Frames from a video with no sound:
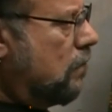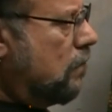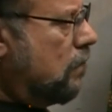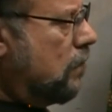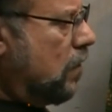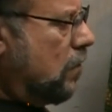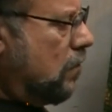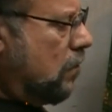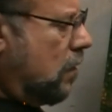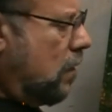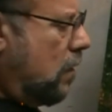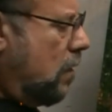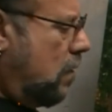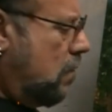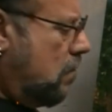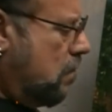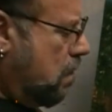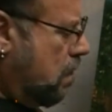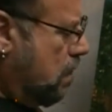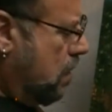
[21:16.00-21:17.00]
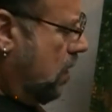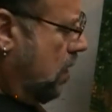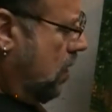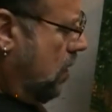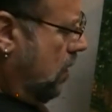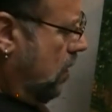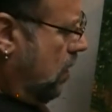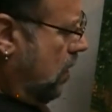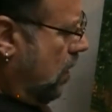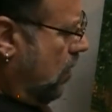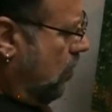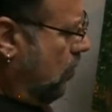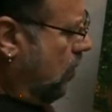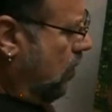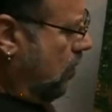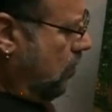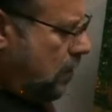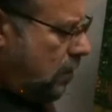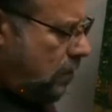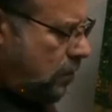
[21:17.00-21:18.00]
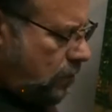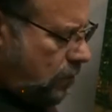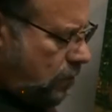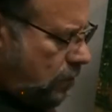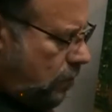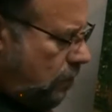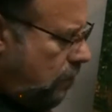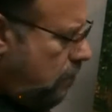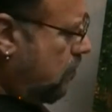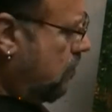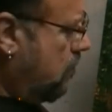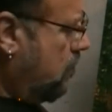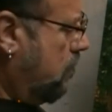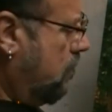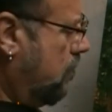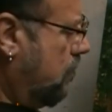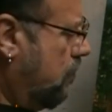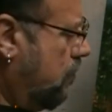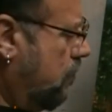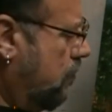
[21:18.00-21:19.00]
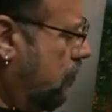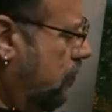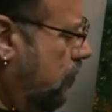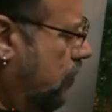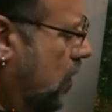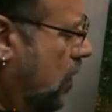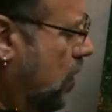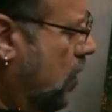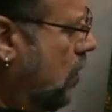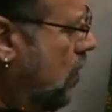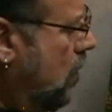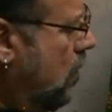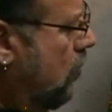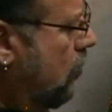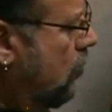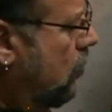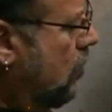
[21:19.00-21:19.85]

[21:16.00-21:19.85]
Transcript: Okay? And what I'm going to do is we're